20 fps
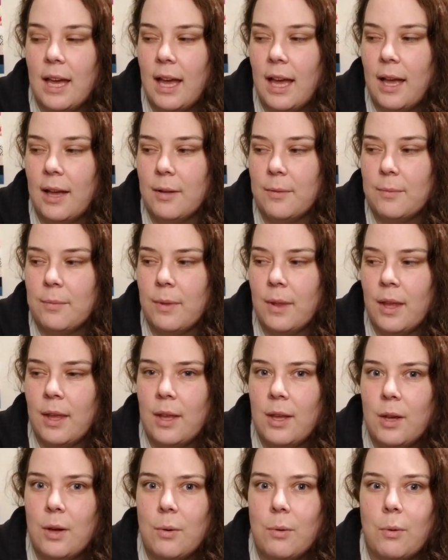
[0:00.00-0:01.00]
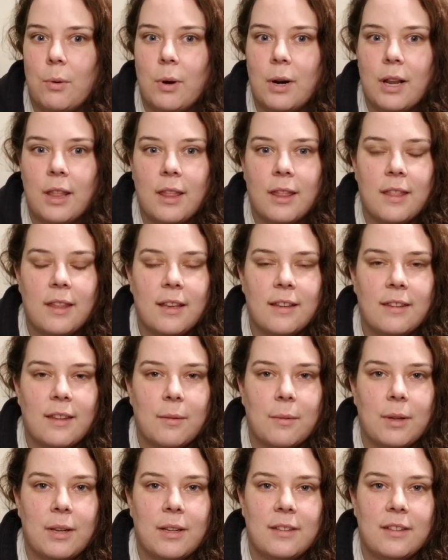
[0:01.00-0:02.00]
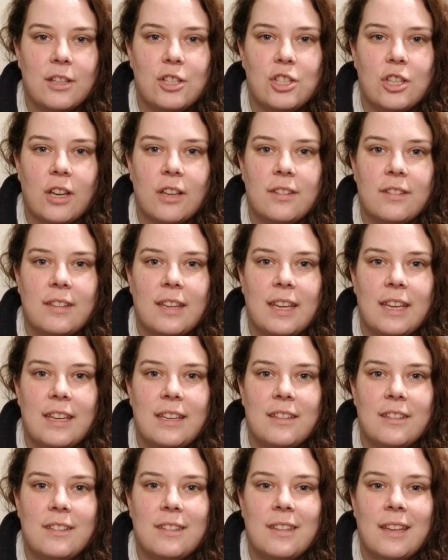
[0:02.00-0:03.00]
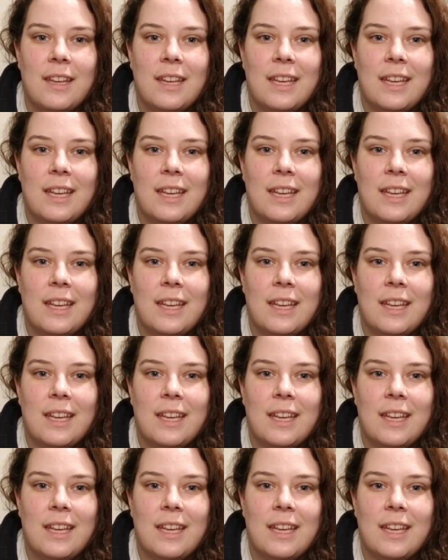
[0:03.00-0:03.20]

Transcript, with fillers: Um, one of the things I'm going to suggest is